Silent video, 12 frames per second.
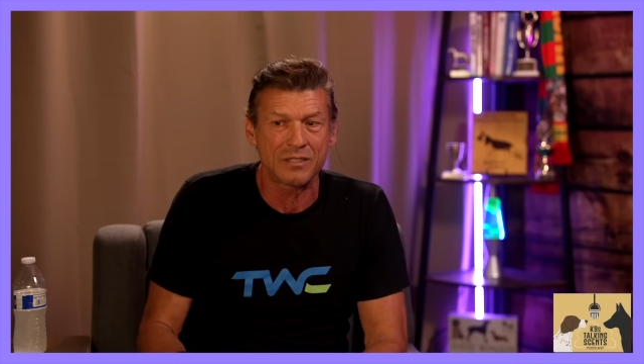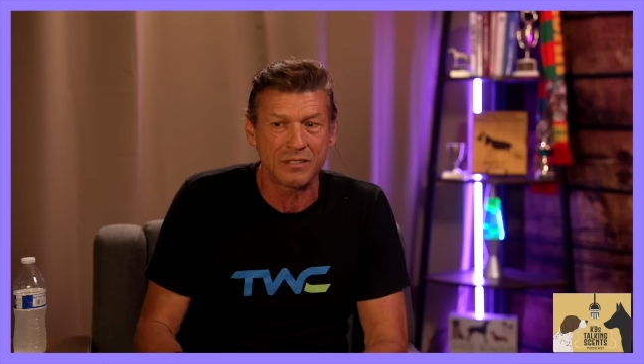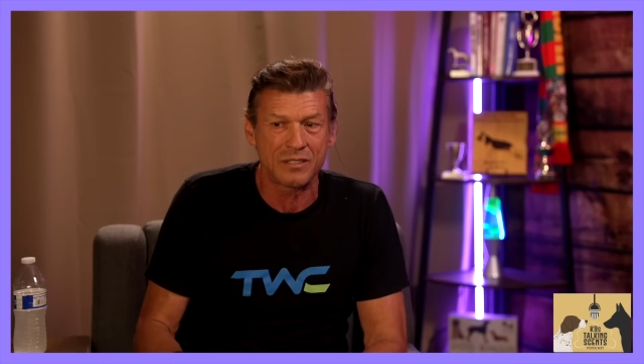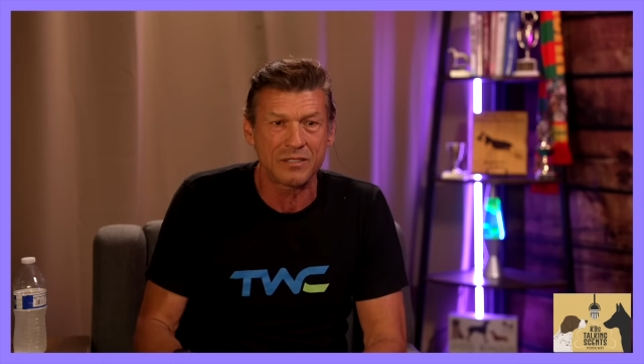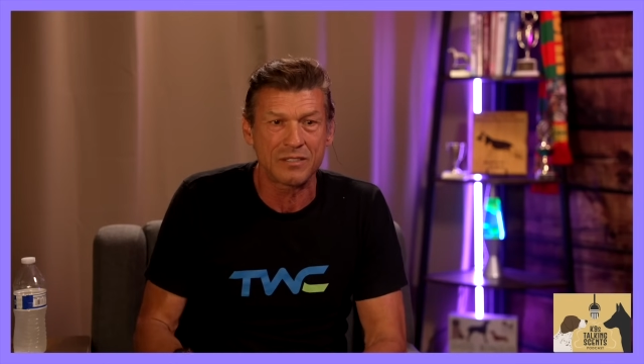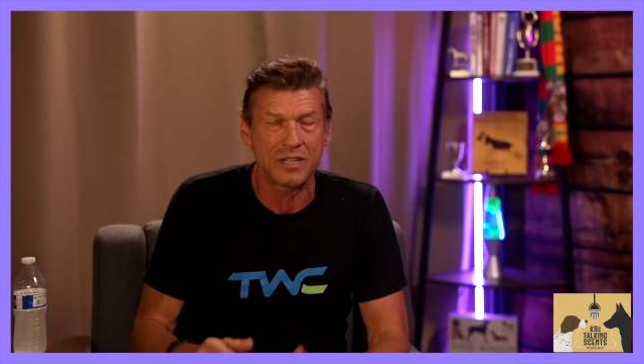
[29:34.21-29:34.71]

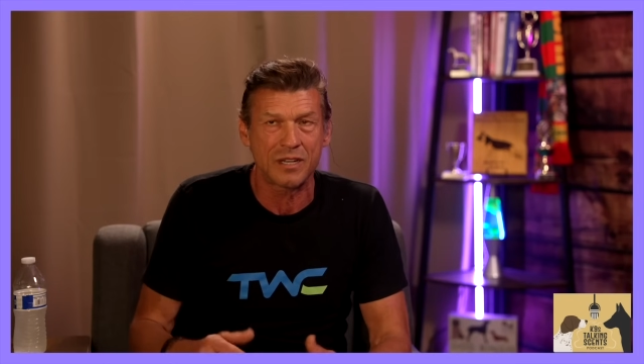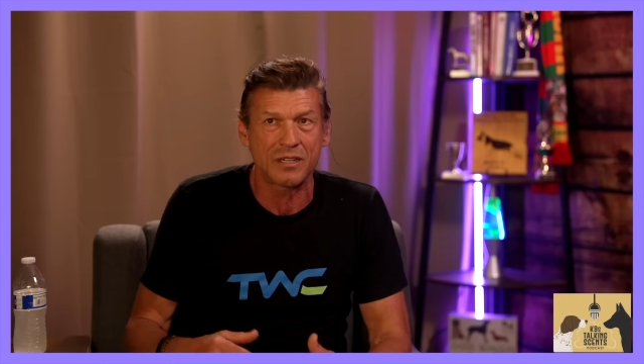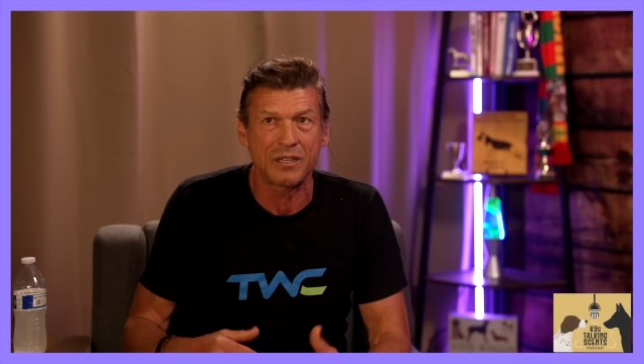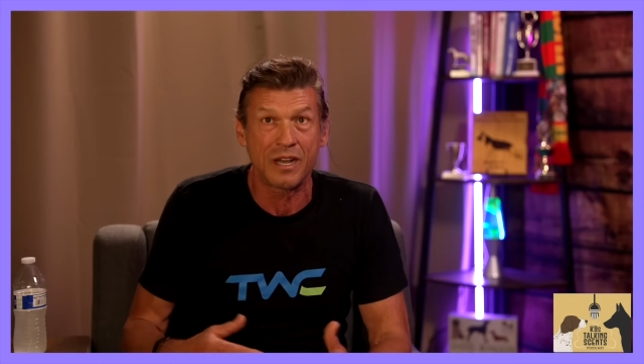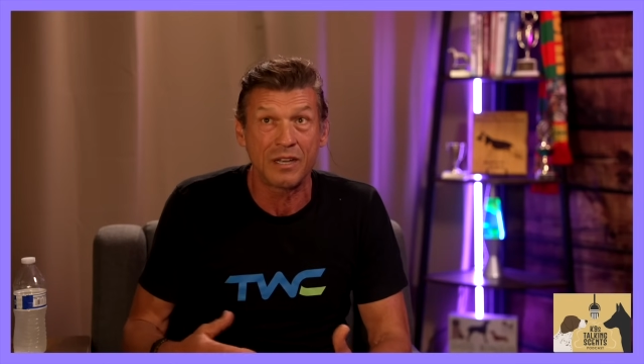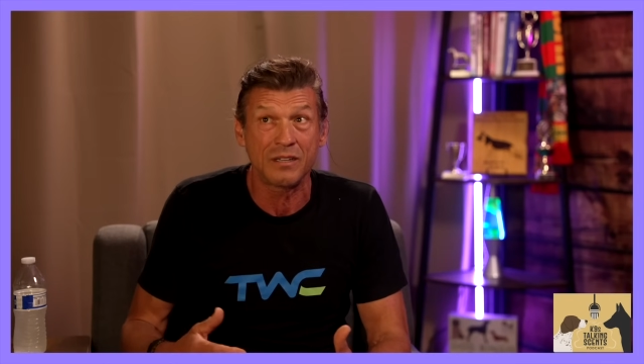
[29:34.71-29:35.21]
it's like,
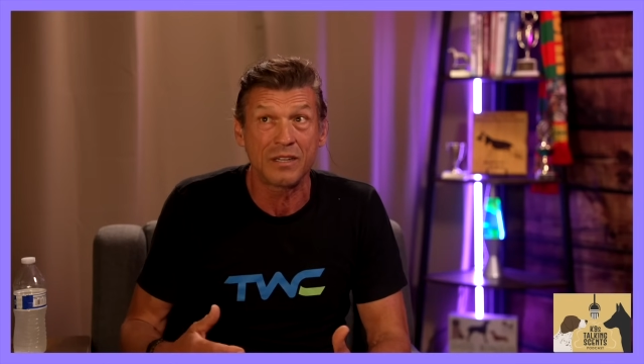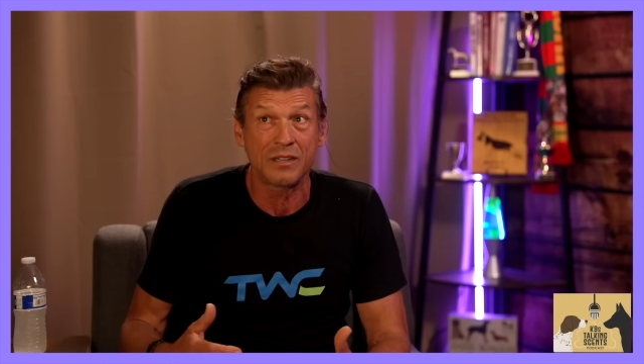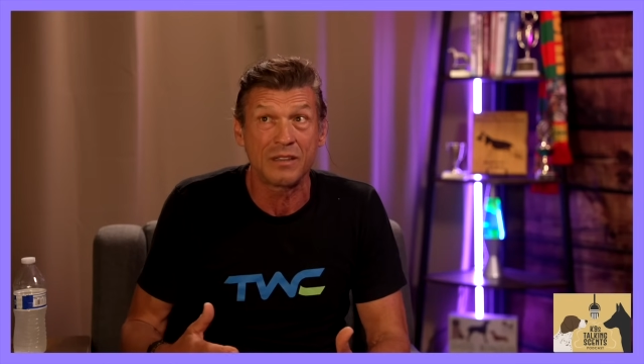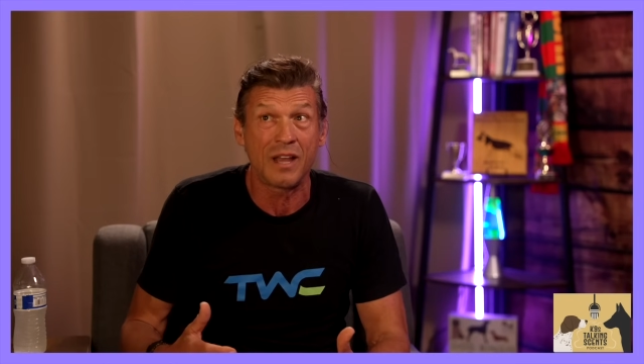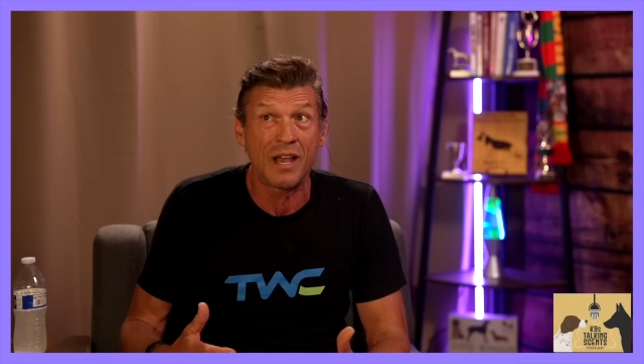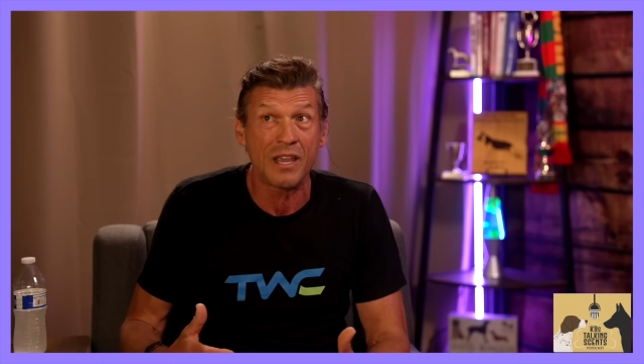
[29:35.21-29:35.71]
I
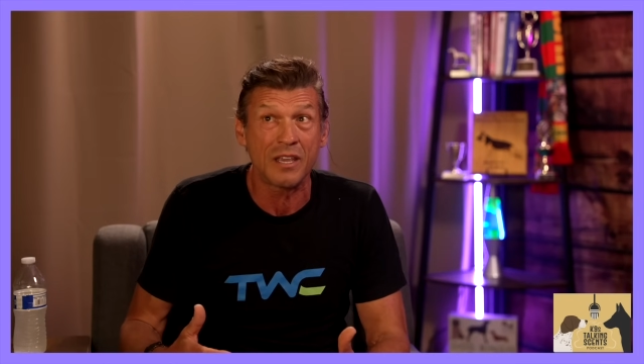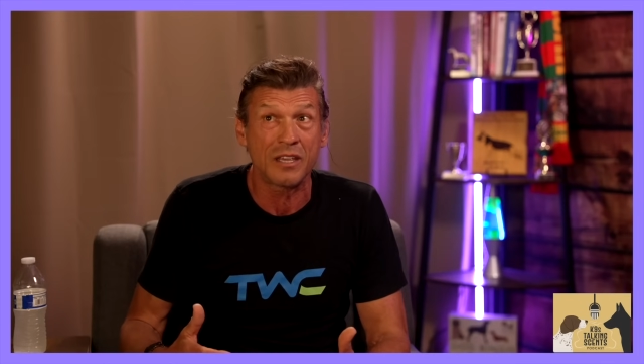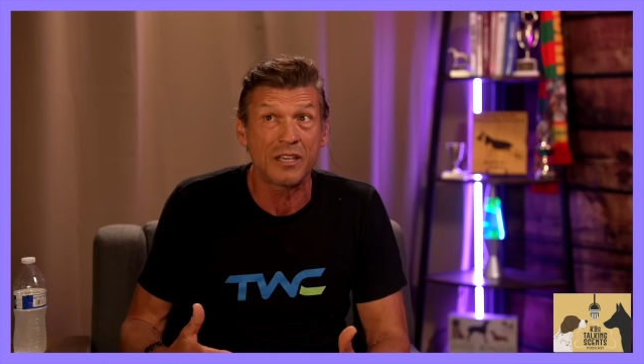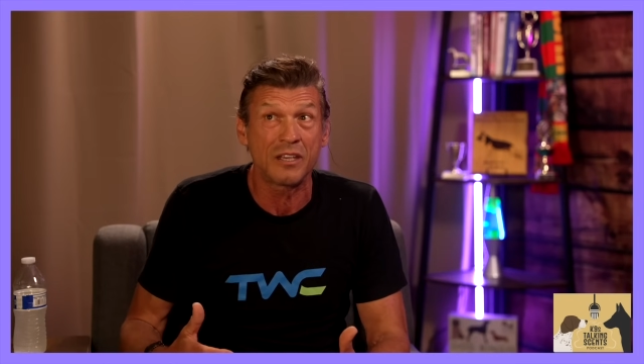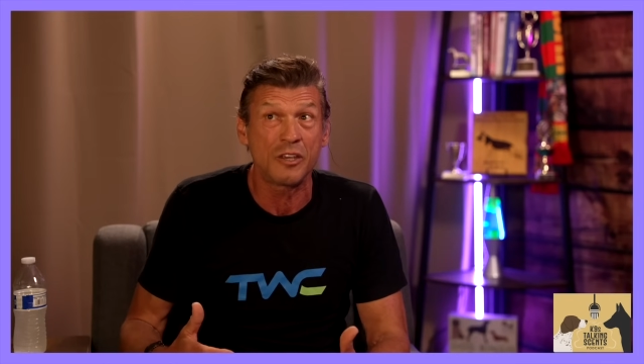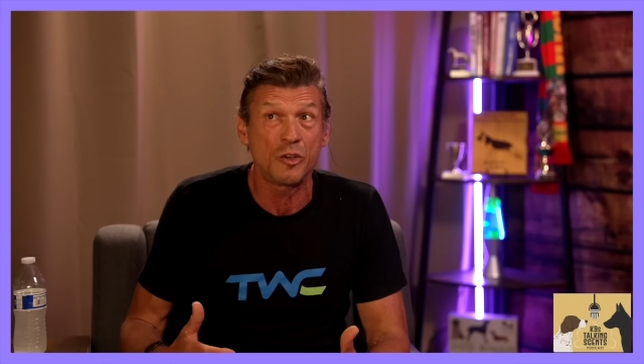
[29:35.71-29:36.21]
like
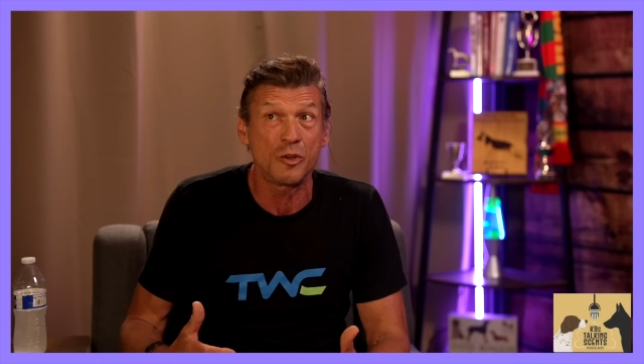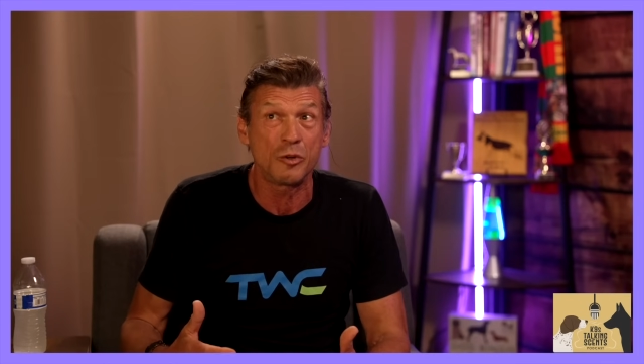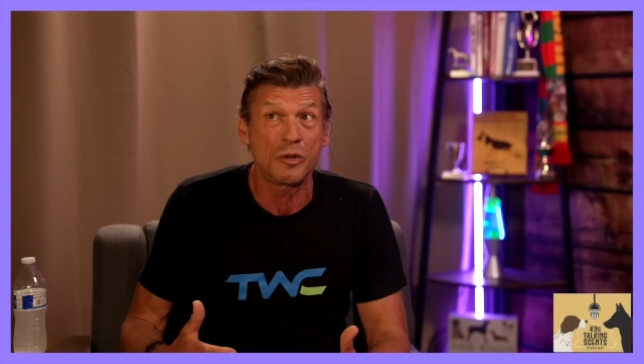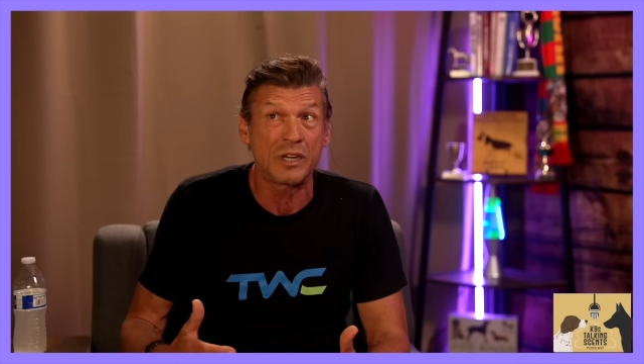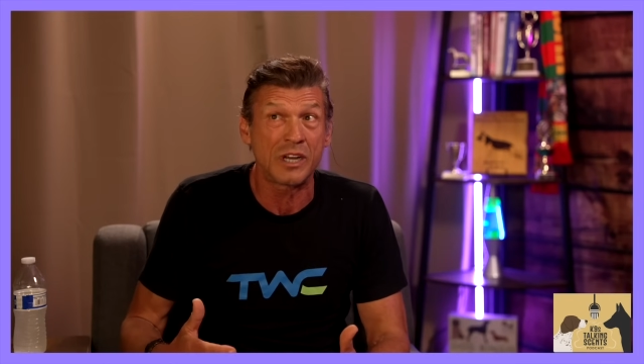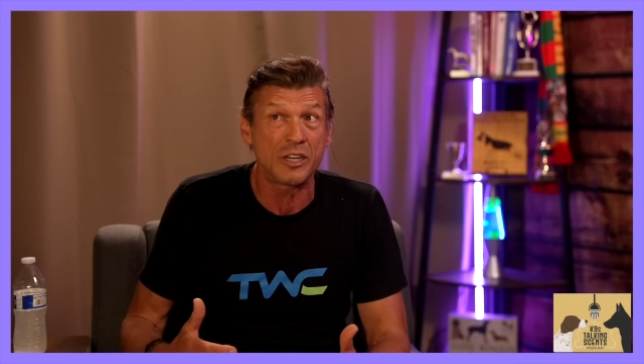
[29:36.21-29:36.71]
you,
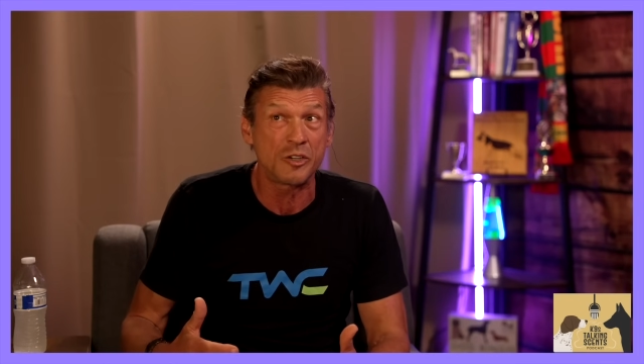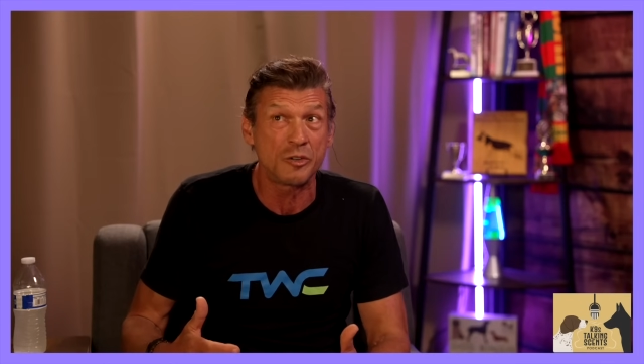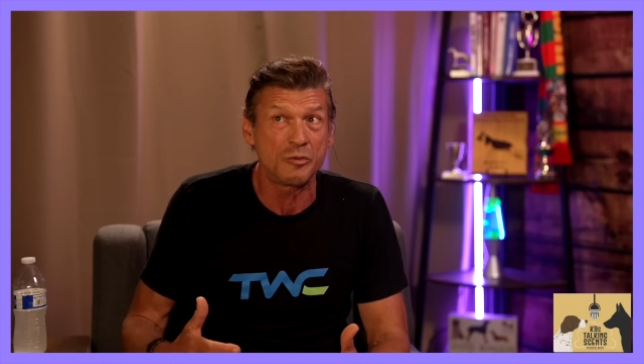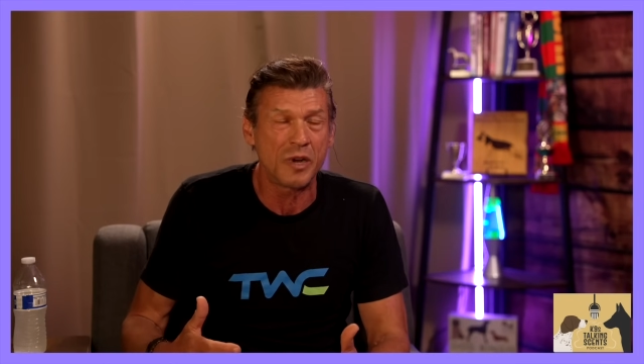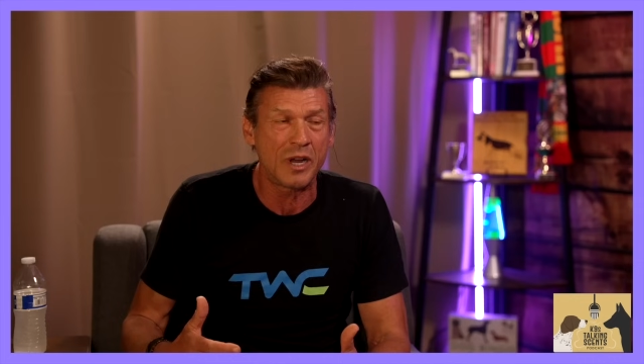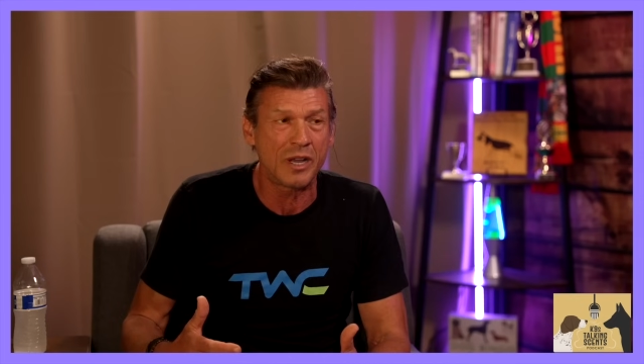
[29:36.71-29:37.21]
and I don't
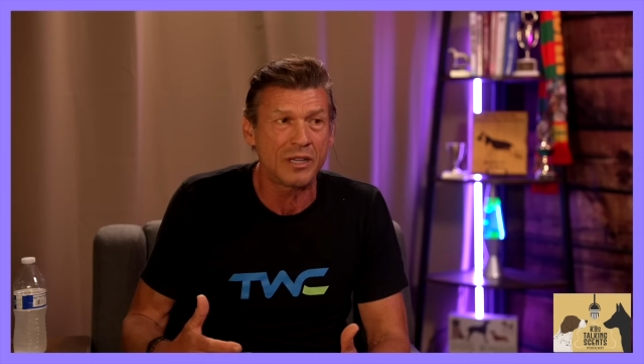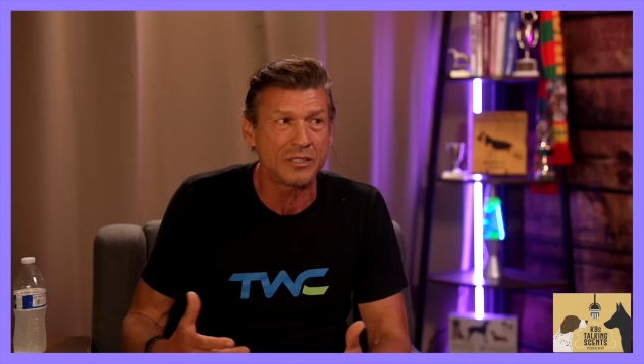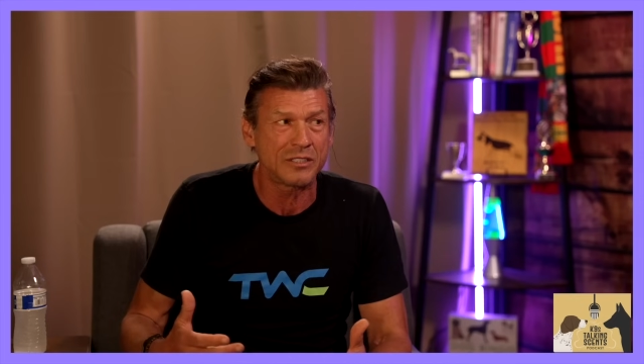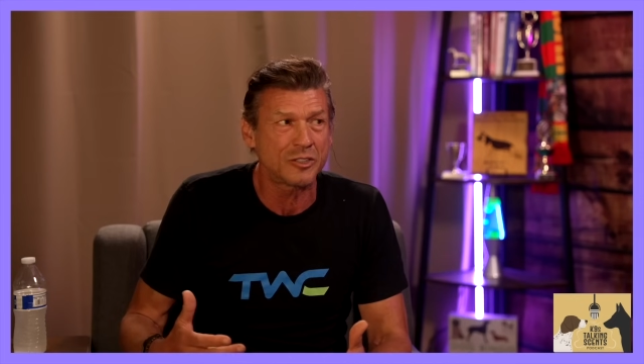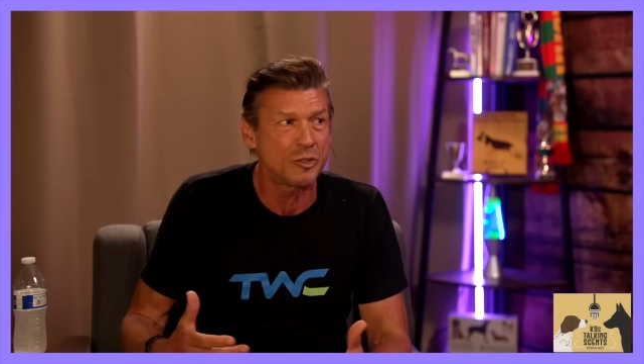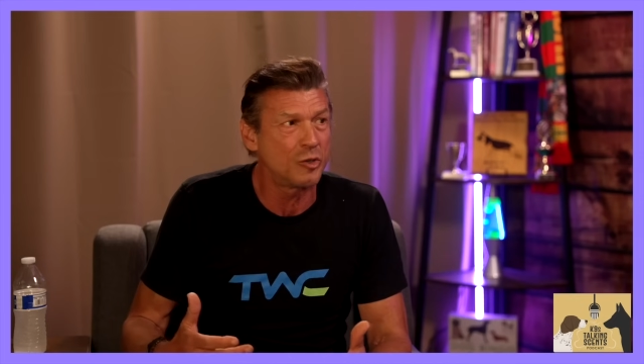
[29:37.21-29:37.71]
know why, and
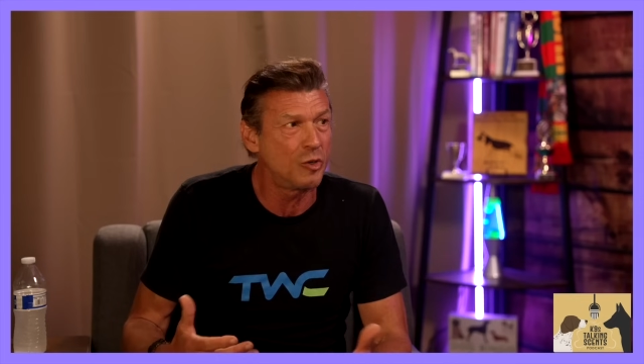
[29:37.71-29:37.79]
it's so cool.